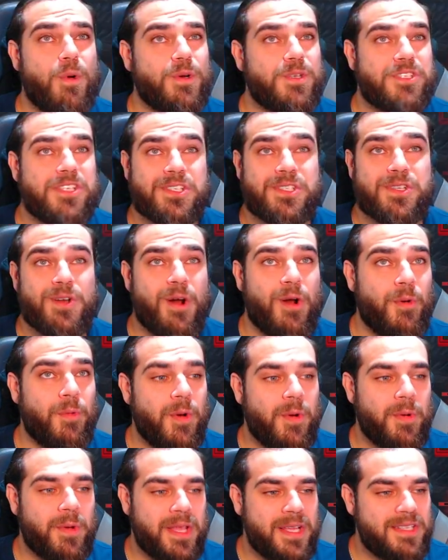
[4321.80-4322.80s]
6-star
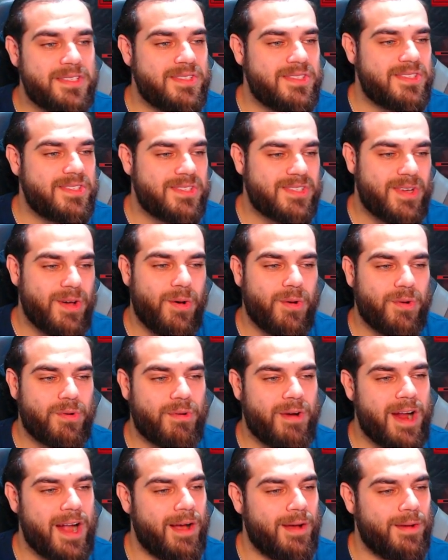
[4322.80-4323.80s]
Woken Skull
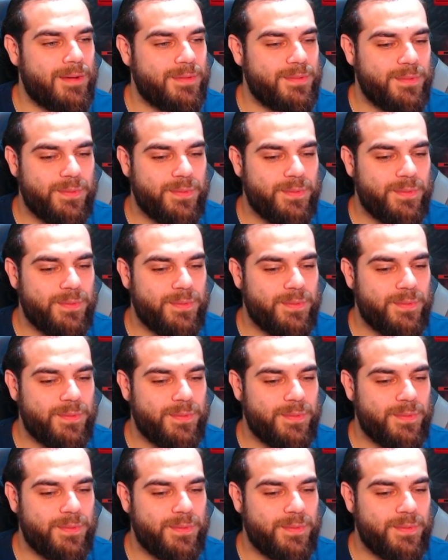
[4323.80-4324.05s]
Crown